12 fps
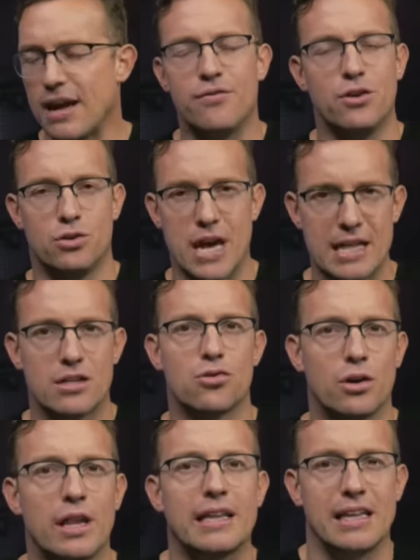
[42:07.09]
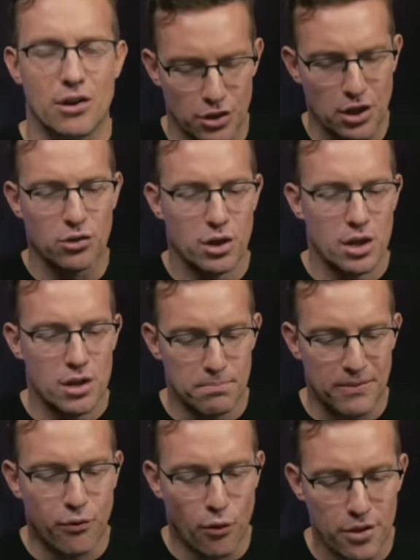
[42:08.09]
if you take the toy, like, they'll
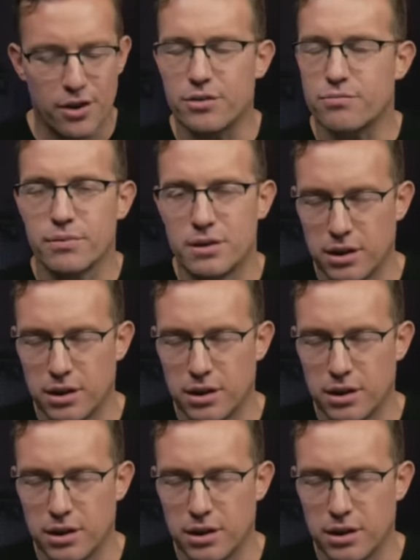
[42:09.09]
before their